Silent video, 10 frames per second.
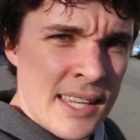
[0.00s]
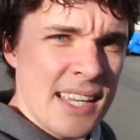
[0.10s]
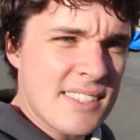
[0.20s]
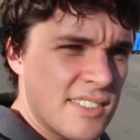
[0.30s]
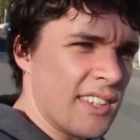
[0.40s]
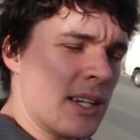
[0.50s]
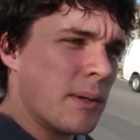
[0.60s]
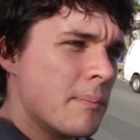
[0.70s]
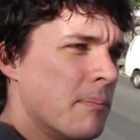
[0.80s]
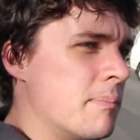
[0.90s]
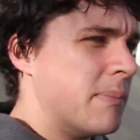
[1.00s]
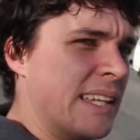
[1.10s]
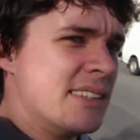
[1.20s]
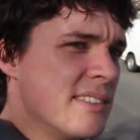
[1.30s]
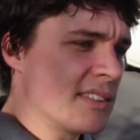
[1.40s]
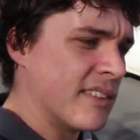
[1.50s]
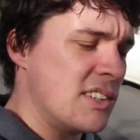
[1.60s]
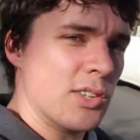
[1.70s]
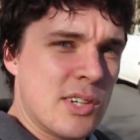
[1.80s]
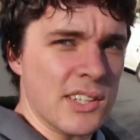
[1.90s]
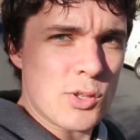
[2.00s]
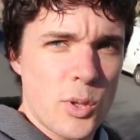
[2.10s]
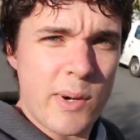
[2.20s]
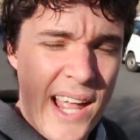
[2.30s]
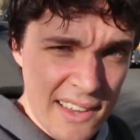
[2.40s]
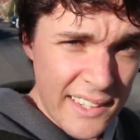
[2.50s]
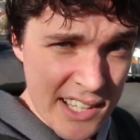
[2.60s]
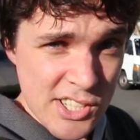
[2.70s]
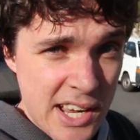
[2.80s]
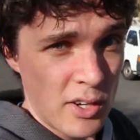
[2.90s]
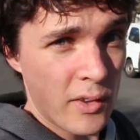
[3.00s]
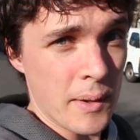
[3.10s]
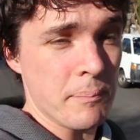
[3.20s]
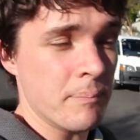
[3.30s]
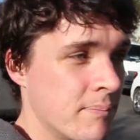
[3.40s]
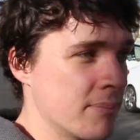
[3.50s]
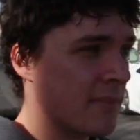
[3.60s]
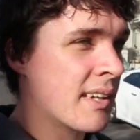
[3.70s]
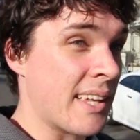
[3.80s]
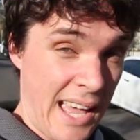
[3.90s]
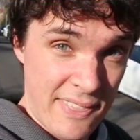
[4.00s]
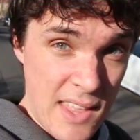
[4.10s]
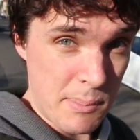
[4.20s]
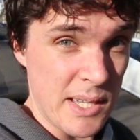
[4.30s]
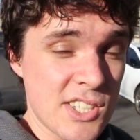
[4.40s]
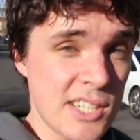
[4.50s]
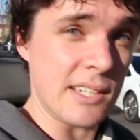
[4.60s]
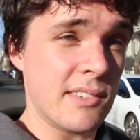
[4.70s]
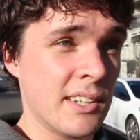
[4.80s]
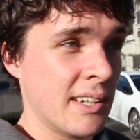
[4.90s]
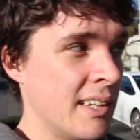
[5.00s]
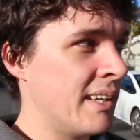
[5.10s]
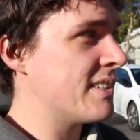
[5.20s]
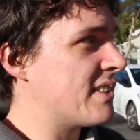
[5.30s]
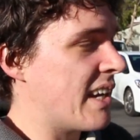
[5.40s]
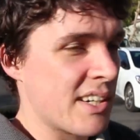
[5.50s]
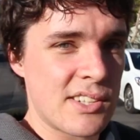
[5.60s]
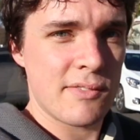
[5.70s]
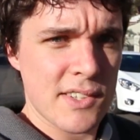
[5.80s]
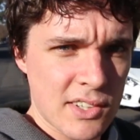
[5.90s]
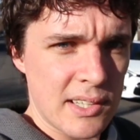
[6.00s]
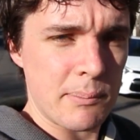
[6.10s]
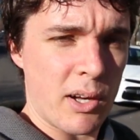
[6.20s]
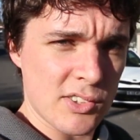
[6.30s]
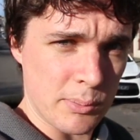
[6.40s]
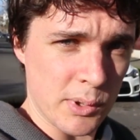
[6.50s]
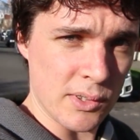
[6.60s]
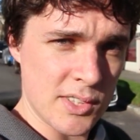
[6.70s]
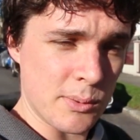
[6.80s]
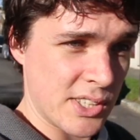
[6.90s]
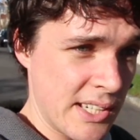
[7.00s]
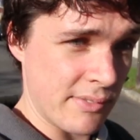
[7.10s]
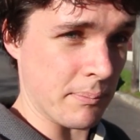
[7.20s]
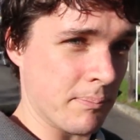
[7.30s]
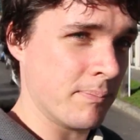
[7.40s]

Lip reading: is that it means that you can do a reality check on them. Can they be achieved? Is it actually physically possible to achieve them?